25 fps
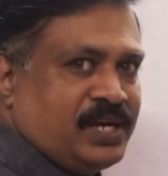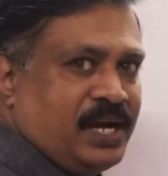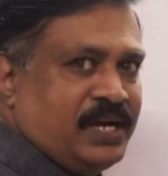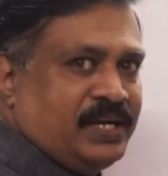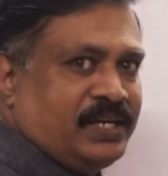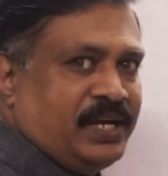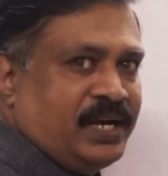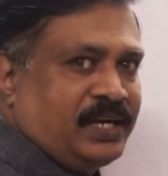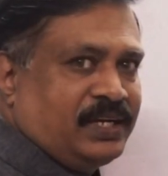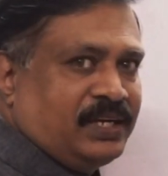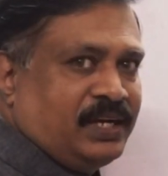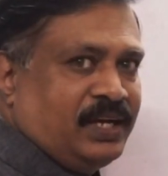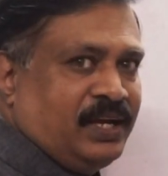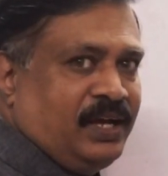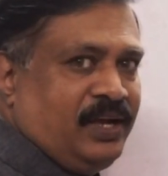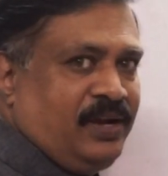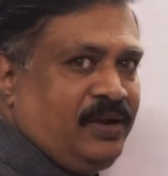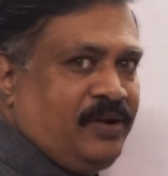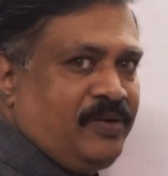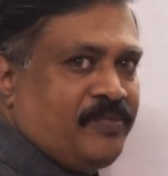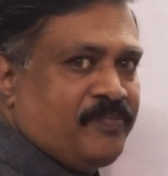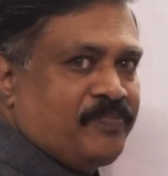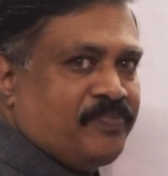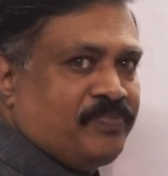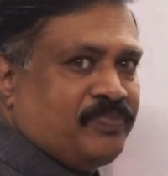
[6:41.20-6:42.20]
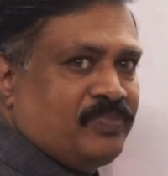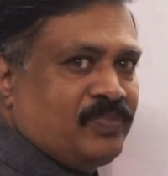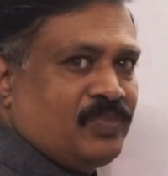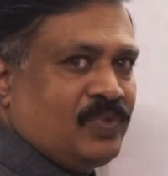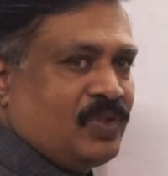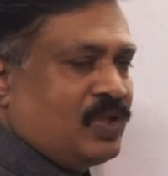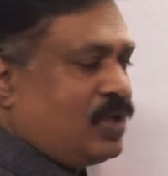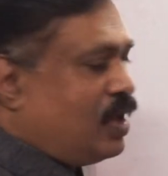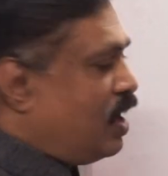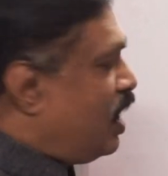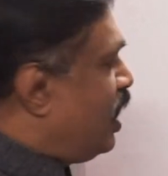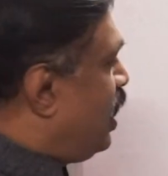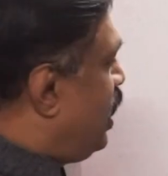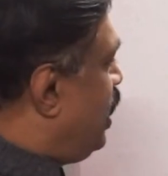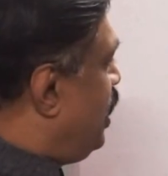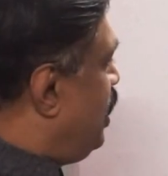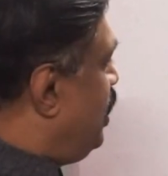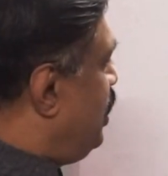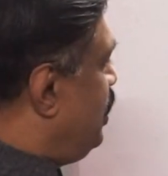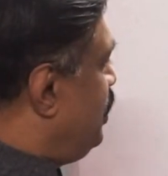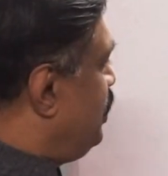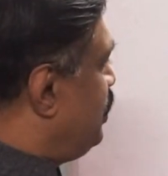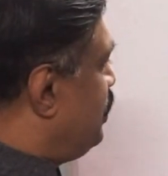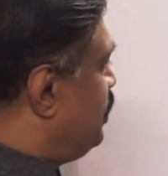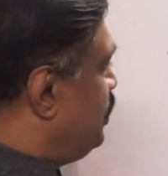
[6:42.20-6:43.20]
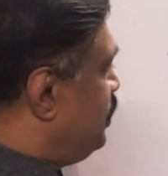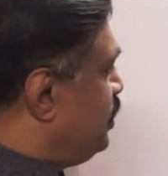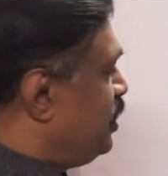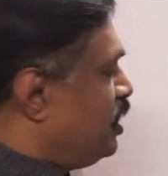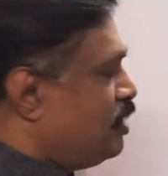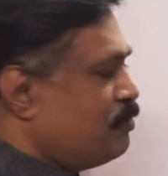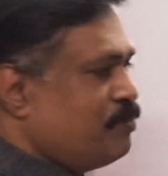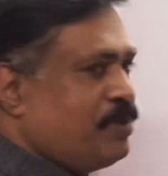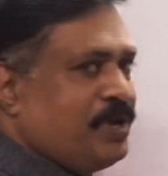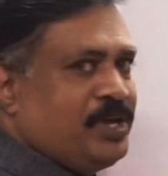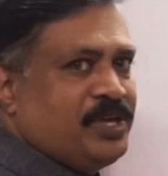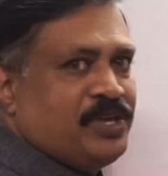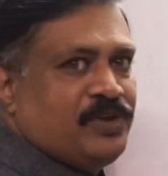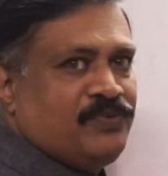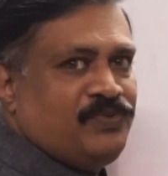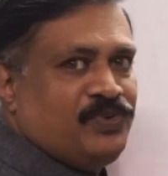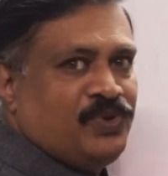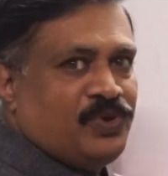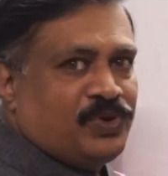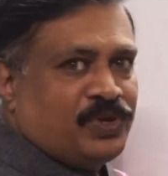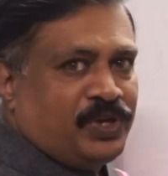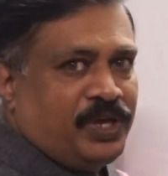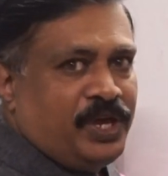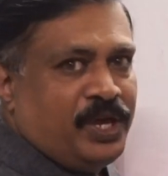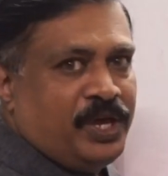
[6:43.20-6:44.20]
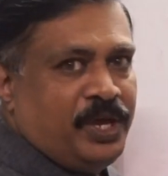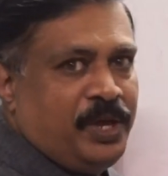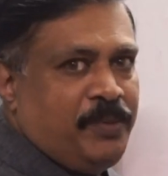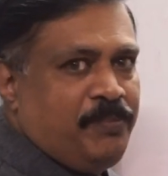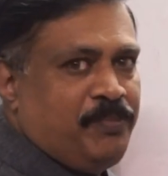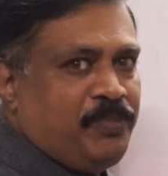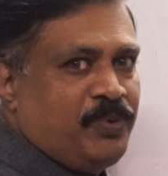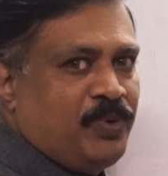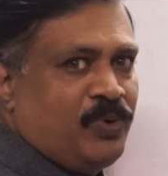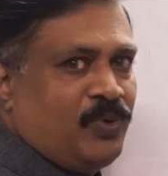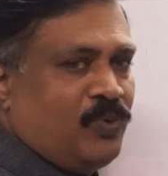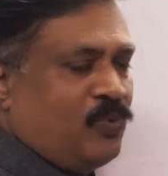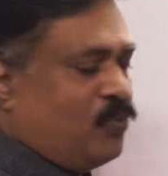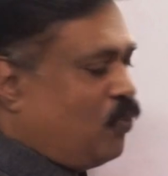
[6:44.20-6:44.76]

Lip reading: conductor and nearby if you keep